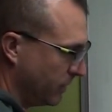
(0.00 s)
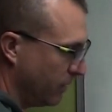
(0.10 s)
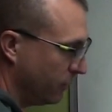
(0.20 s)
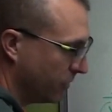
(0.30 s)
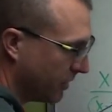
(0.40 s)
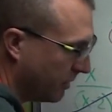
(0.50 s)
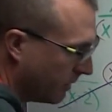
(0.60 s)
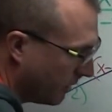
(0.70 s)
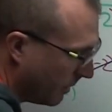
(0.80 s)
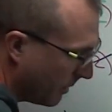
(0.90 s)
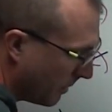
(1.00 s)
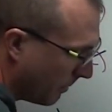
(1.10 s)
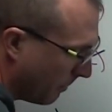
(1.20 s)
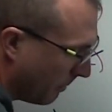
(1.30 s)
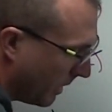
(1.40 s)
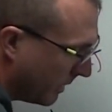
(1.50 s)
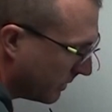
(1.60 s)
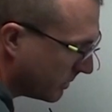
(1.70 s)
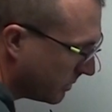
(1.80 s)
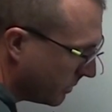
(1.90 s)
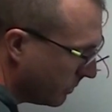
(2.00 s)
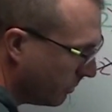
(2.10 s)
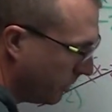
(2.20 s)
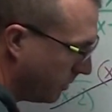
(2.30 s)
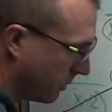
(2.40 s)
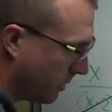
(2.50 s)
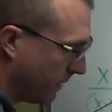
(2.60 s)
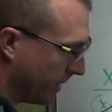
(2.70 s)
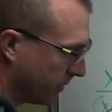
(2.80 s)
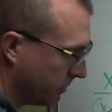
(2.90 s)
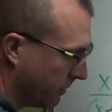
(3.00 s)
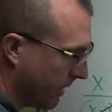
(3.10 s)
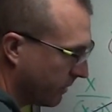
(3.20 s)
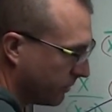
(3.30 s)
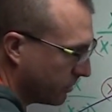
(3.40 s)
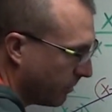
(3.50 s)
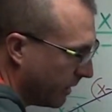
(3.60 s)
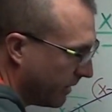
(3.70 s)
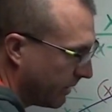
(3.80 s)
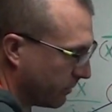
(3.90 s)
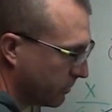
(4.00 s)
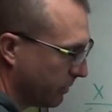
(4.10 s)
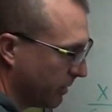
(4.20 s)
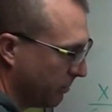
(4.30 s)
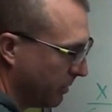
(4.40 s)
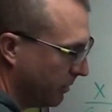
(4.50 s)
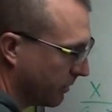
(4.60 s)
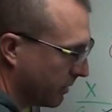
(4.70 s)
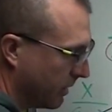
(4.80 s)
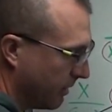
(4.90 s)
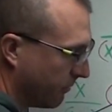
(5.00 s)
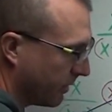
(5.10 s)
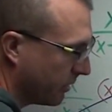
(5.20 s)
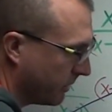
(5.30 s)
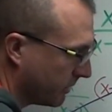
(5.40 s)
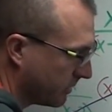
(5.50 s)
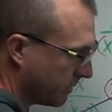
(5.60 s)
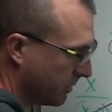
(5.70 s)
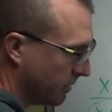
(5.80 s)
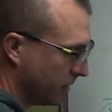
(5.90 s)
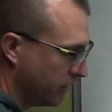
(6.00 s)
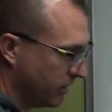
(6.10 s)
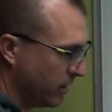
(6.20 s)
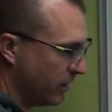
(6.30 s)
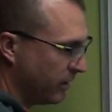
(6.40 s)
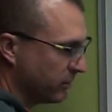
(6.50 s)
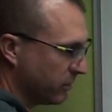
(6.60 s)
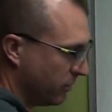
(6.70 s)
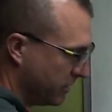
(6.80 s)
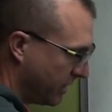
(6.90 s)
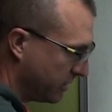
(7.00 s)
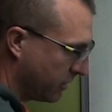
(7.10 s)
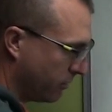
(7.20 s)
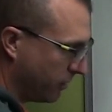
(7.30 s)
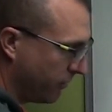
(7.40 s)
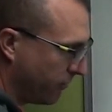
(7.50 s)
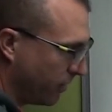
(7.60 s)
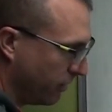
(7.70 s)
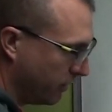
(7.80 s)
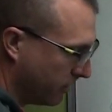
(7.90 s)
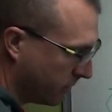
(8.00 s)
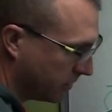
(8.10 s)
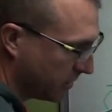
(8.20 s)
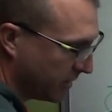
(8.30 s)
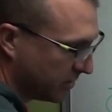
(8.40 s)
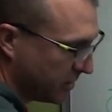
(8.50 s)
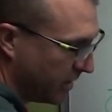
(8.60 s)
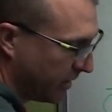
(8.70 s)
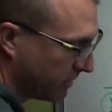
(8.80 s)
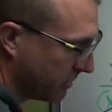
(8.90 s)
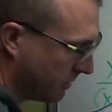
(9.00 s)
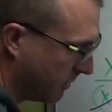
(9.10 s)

If you said minus 2, you're correct. So that goes away, that goes away. But look, you can't forget this. So this has to go in the front because it has the x.